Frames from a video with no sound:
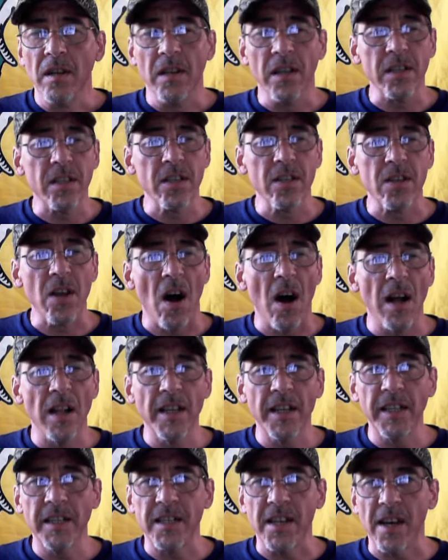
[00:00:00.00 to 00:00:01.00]
This is
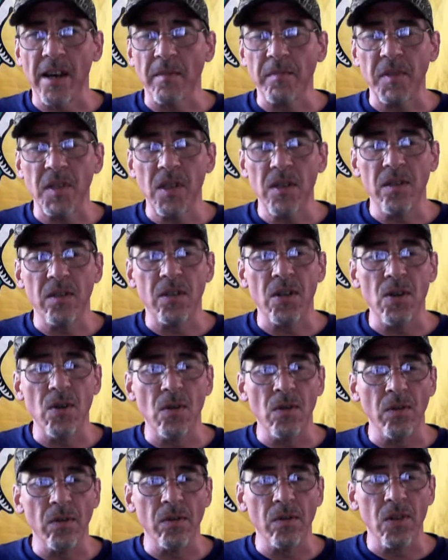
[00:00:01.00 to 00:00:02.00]
all an attempt
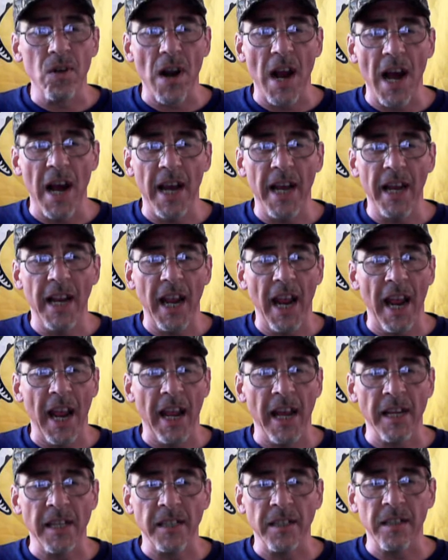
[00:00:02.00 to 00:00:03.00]
to try
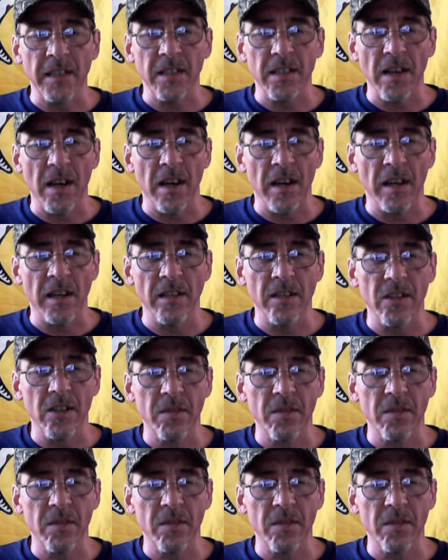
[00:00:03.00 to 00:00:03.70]
and uh,